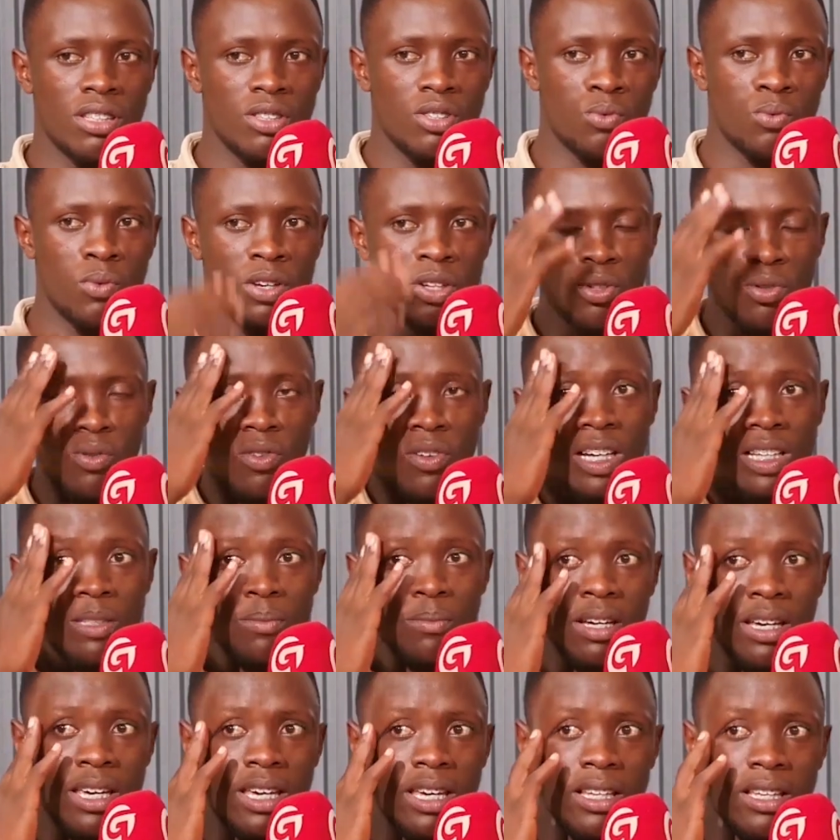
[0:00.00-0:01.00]
when you look at
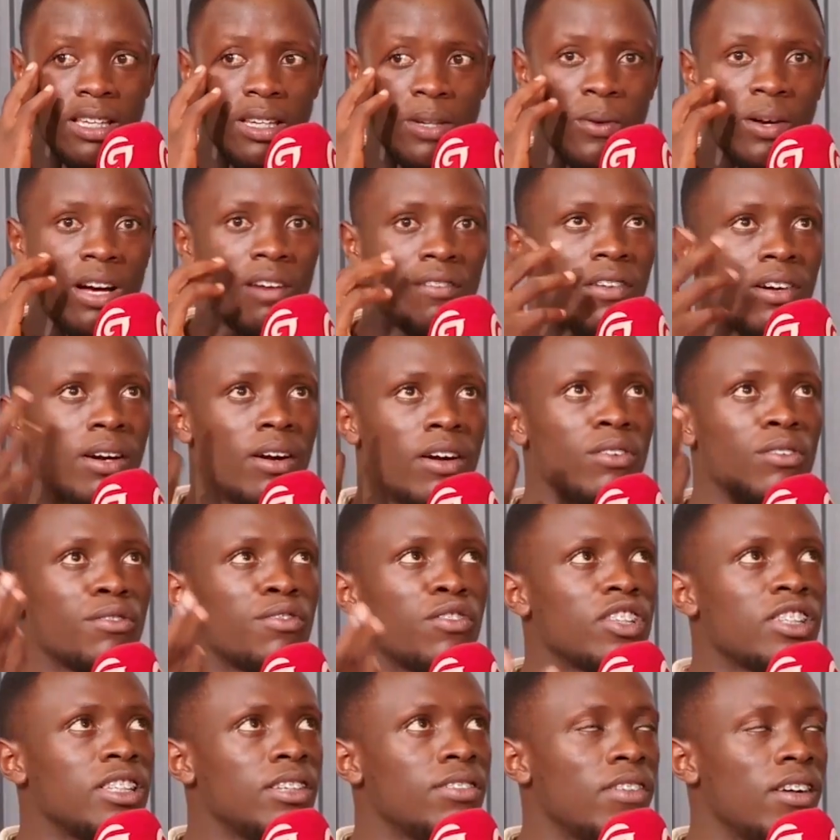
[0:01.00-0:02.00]
Makerere, we have around
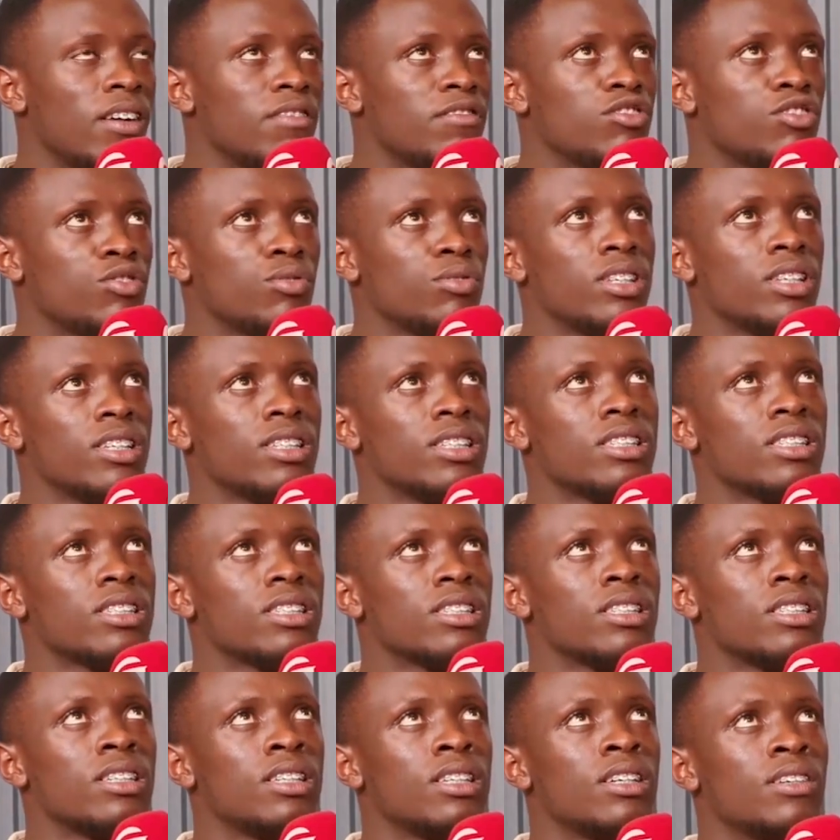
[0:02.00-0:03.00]

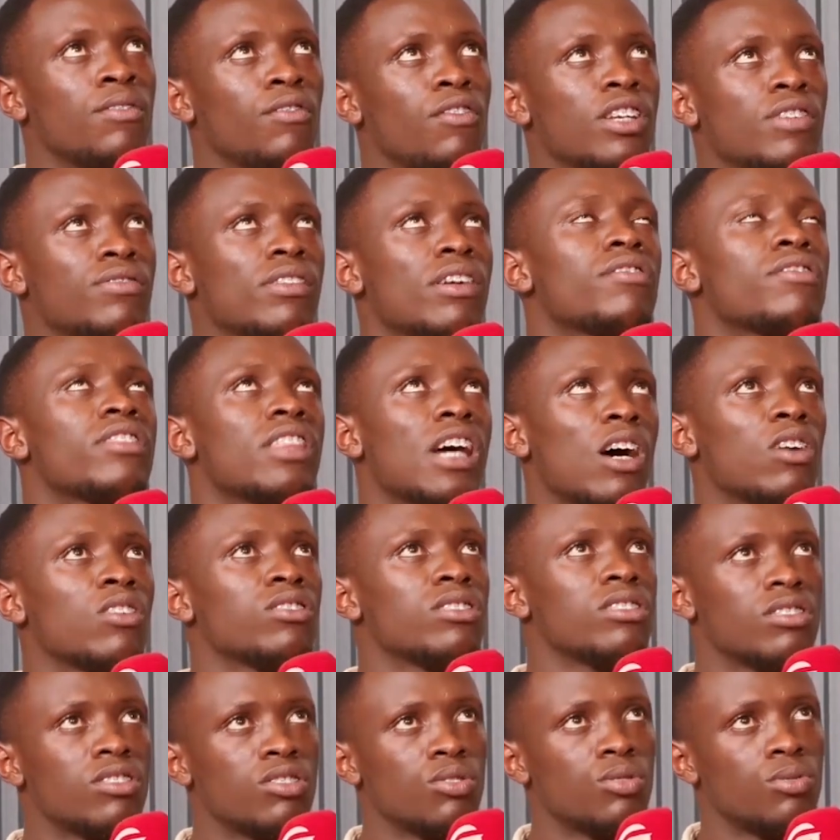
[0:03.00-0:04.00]

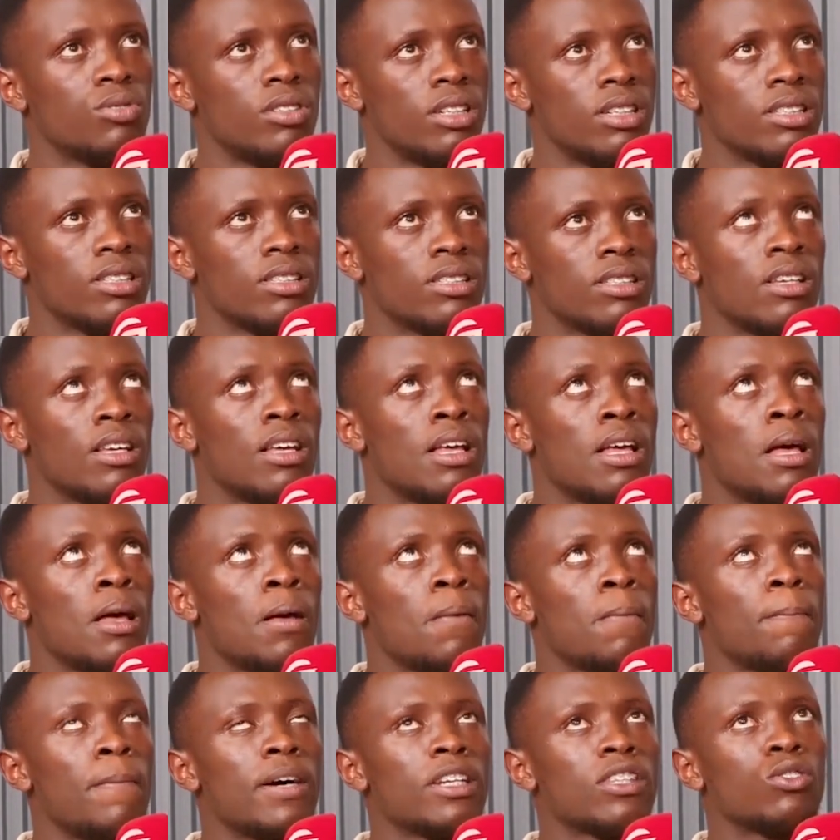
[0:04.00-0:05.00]
45,000 students,
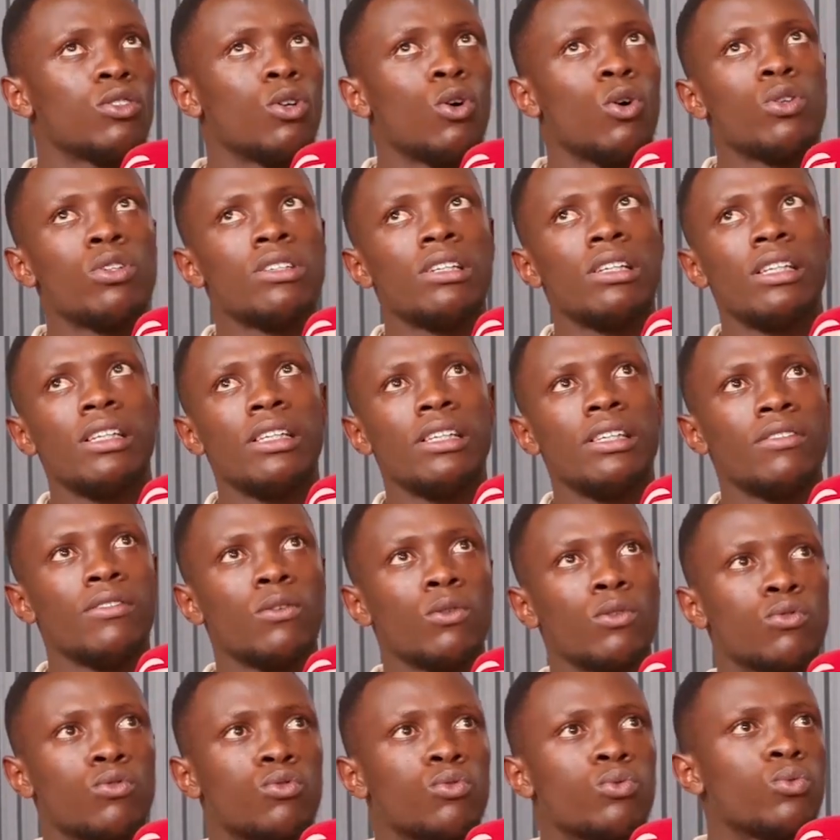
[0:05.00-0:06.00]
but only
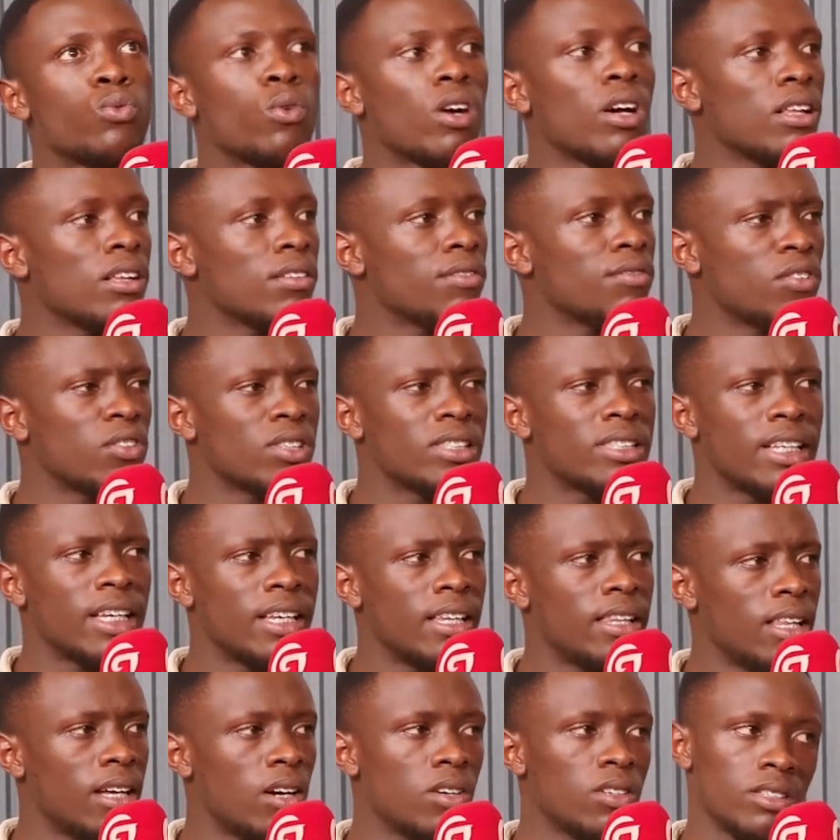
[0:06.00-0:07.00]
12 or
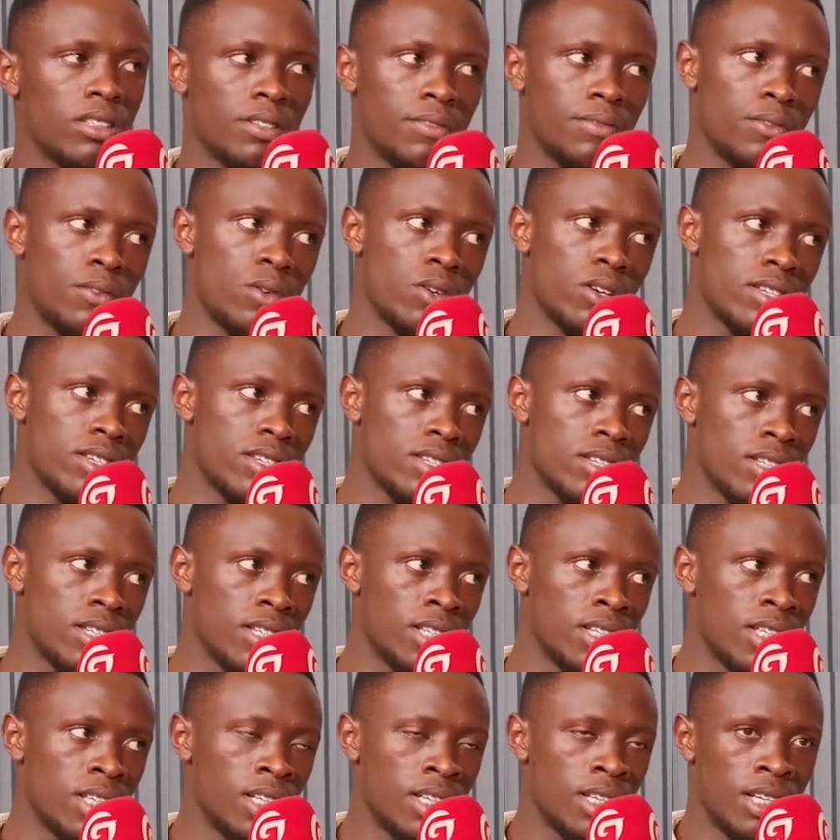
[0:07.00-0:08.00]
10,000 vote.
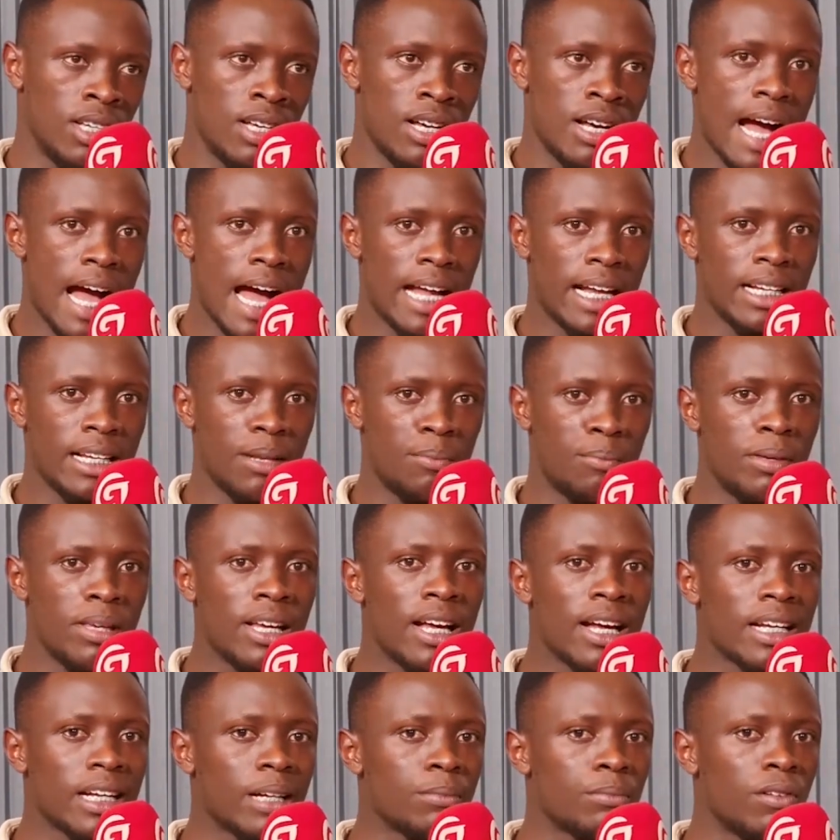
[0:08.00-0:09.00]
And the
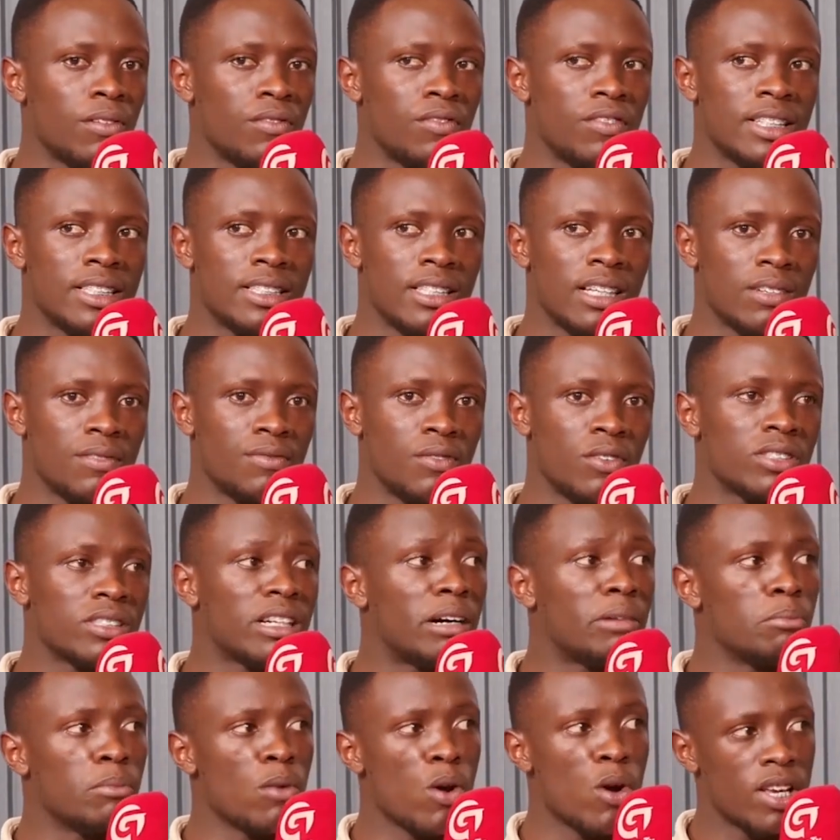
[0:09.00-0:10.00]
bigger number of these that vote
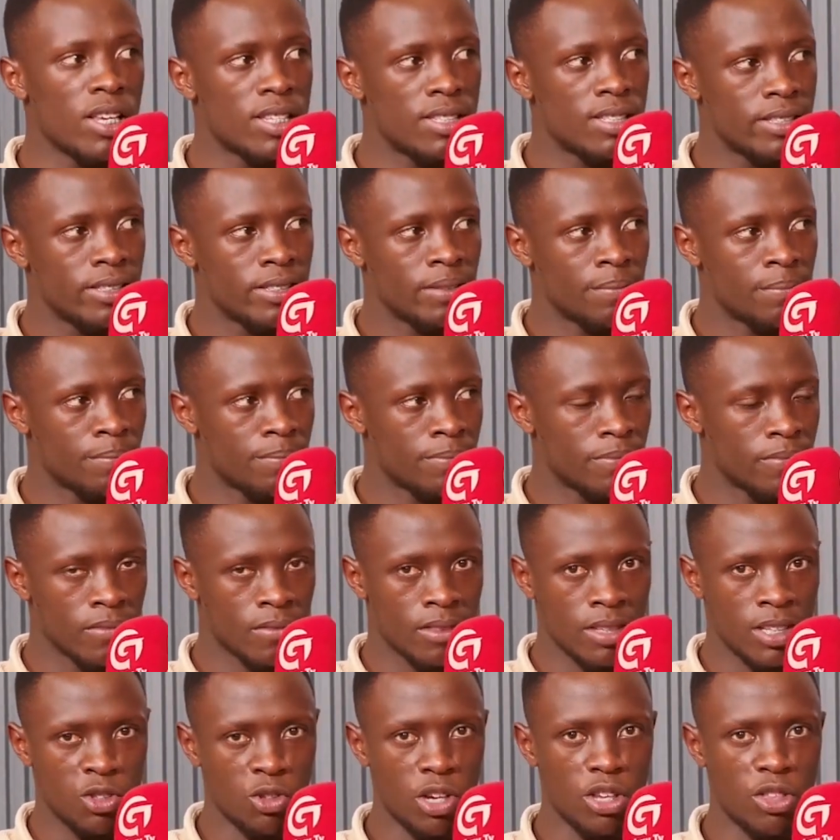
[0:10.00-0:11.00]
are boys.
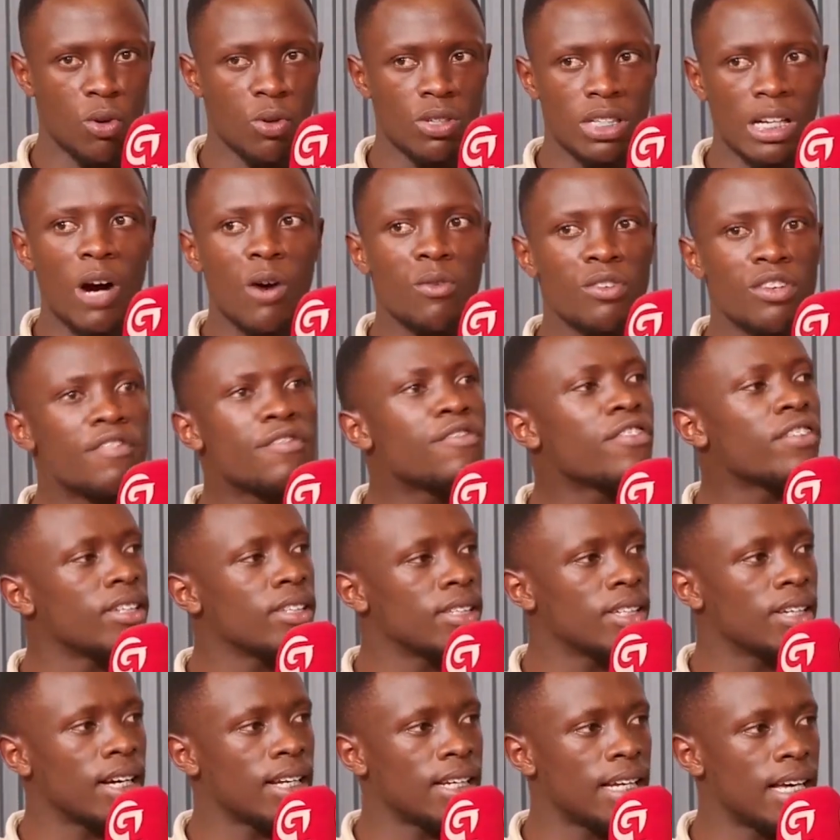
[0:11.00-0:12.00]
So I thought, how
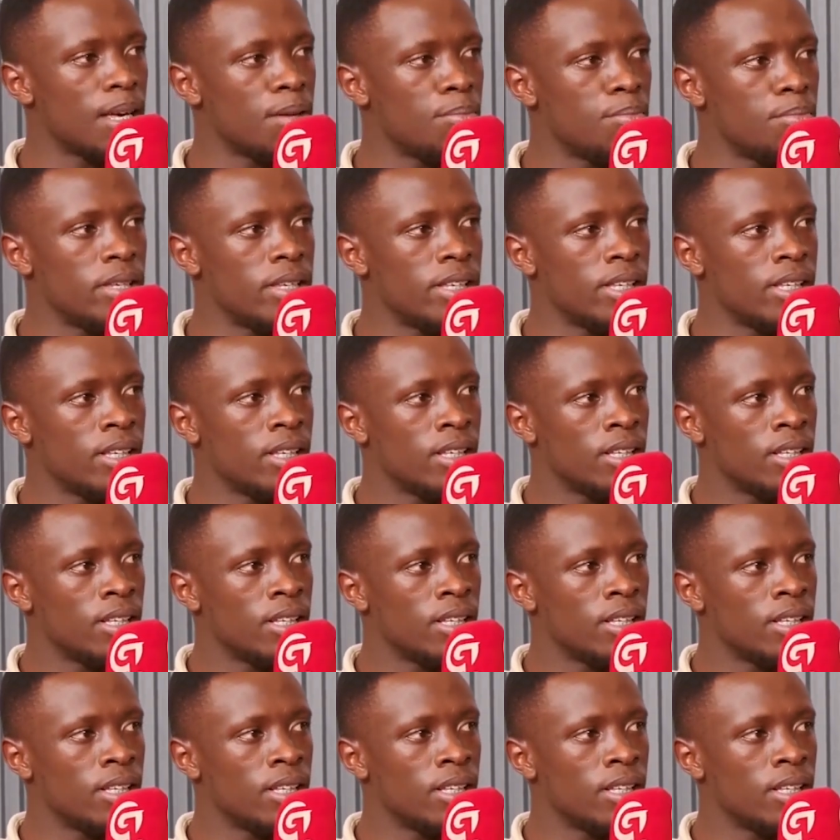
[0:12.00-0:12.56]
different can I be?